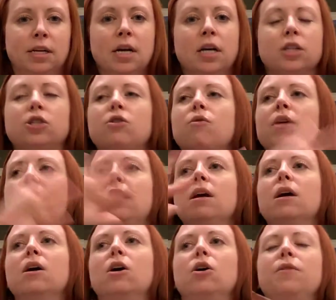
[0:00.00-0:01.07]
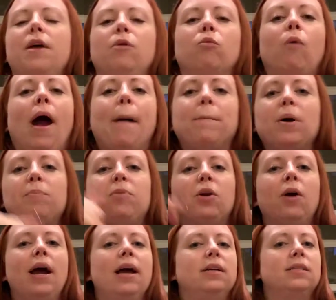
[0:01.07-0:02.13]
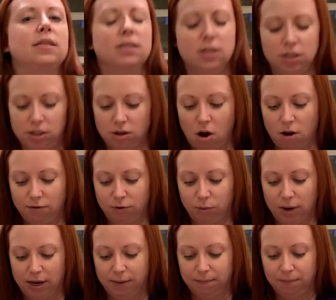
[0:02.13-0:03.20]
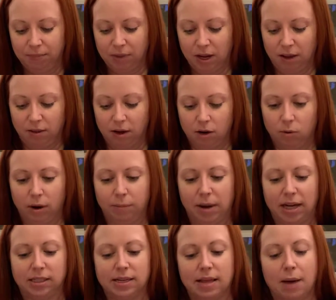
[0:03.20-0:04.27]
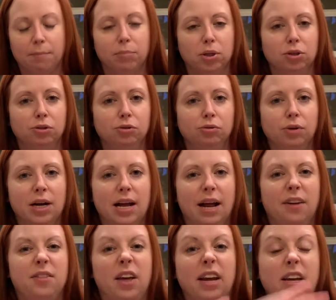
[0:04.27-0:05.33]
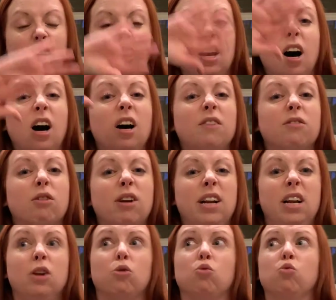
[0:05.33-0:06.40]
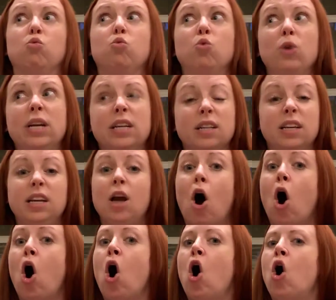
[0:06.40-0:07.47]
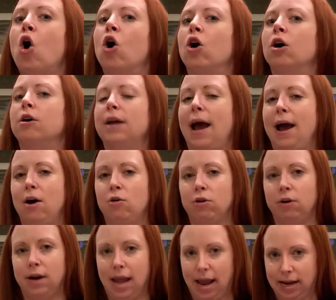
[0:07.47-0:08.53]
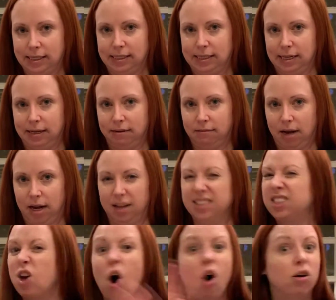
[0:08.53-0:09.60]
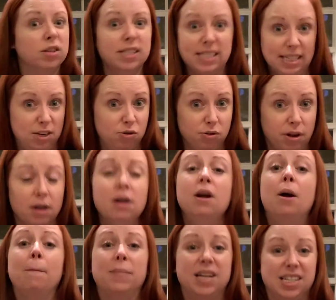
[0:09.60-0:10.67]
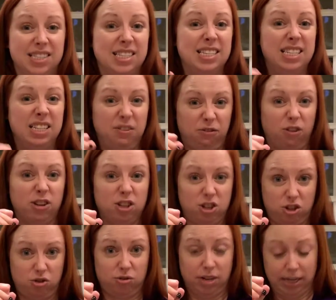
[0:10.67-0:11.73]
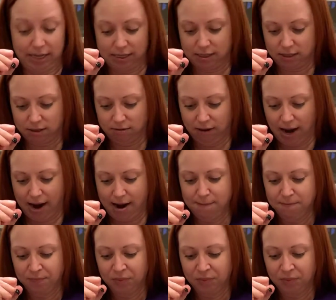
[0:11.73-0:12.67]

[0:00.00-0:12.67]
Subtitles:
So they wrap up their eggs in the soft one, and then going back to that blue, they cover it in a really hard outer casing, okay? It's all silk, but it's different strengths, okay?